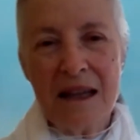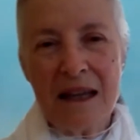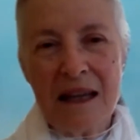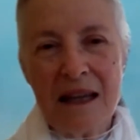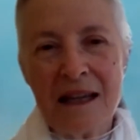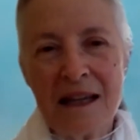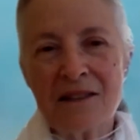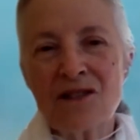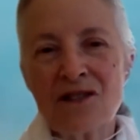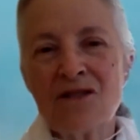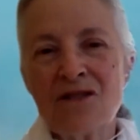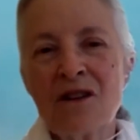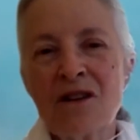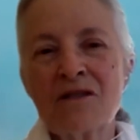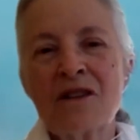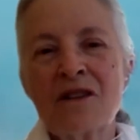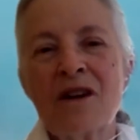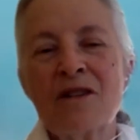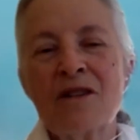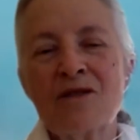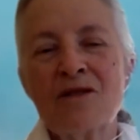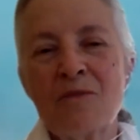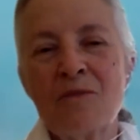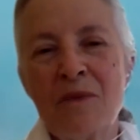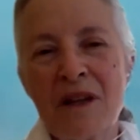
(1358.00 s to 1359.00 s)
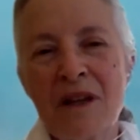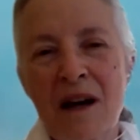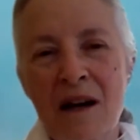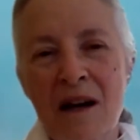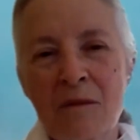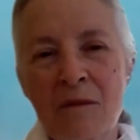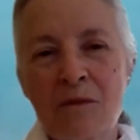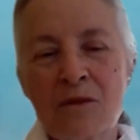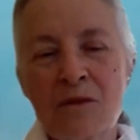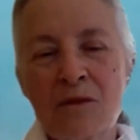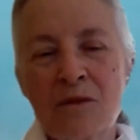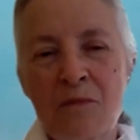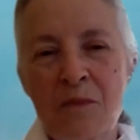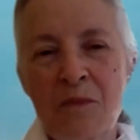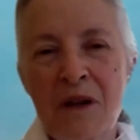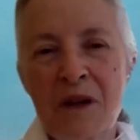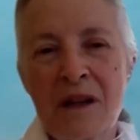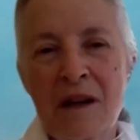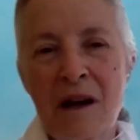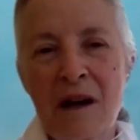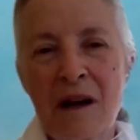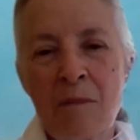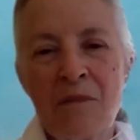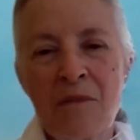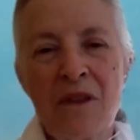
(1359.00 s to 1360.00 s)
it's not going to be able to
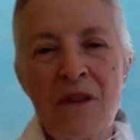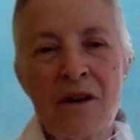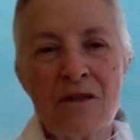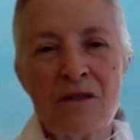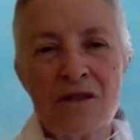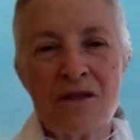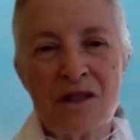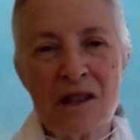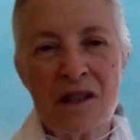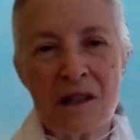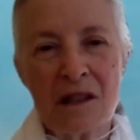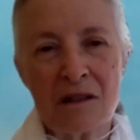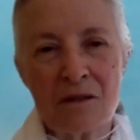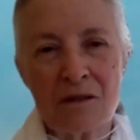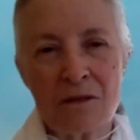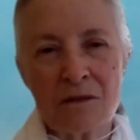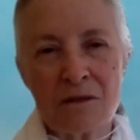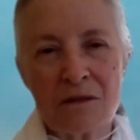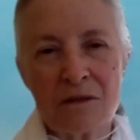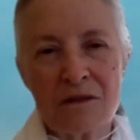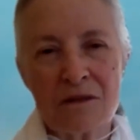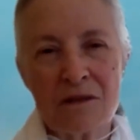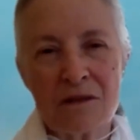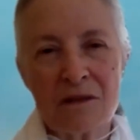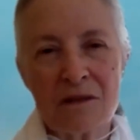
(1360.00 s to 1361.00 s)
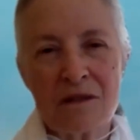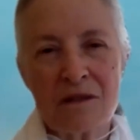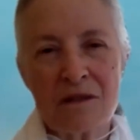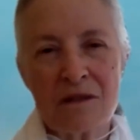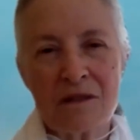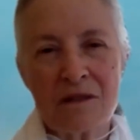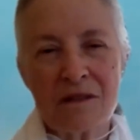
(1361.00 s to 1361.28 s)
pick up those signals,